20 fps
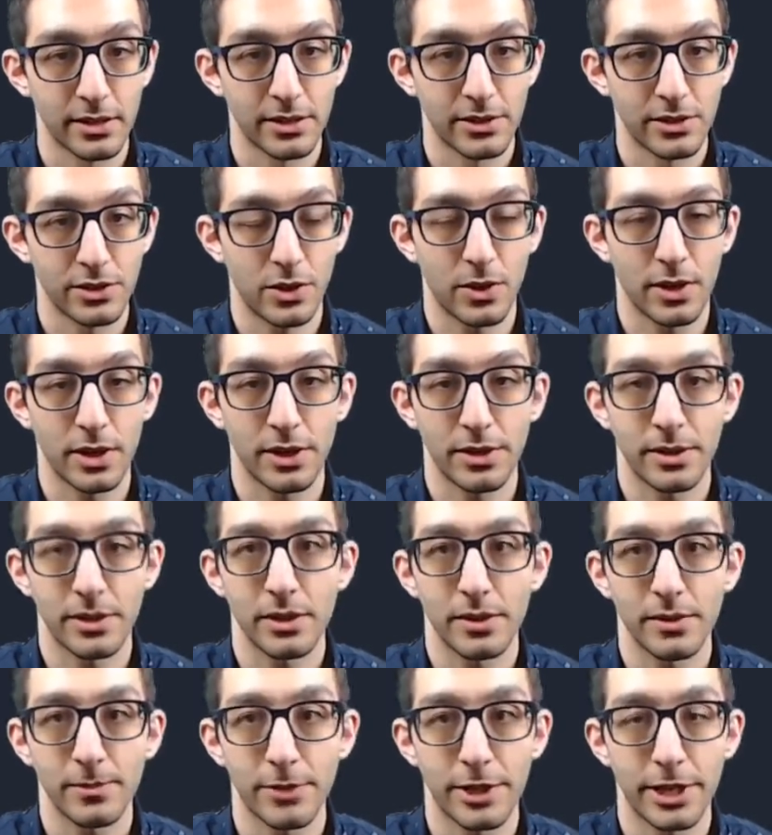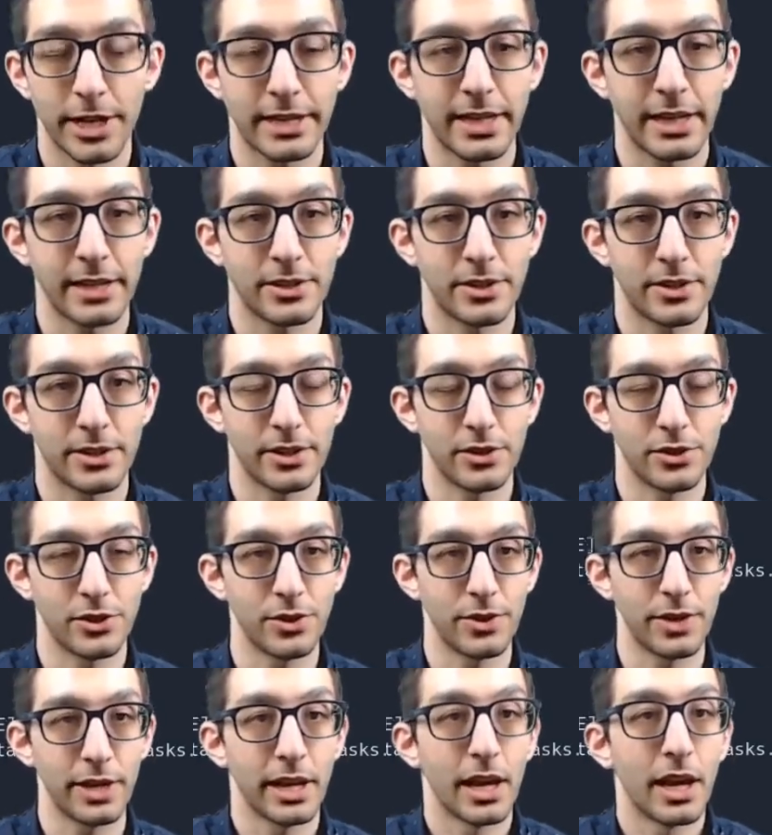So our projectiles are still
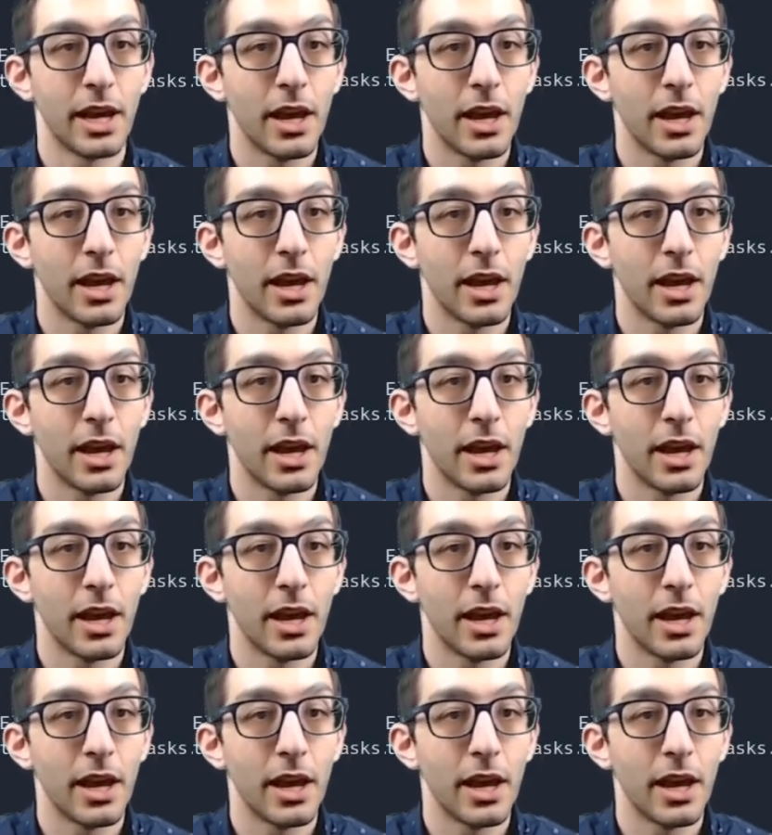shooting.